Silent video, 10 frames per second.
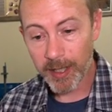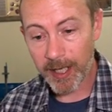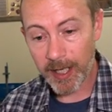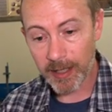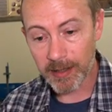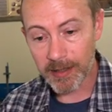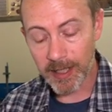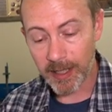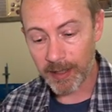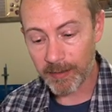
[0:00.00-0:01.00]
And
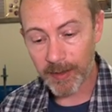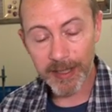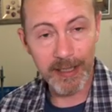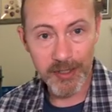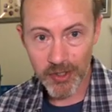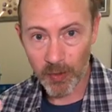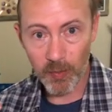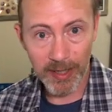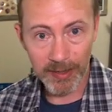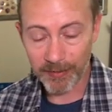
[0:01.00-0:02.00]
again, so
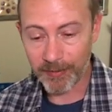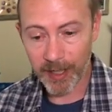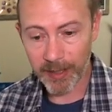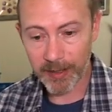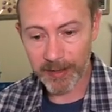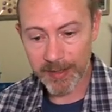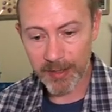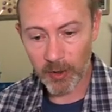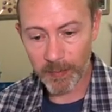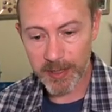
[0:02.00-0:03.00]
well defined in the
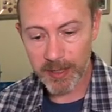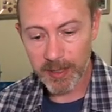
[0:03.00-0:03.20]
sculpt,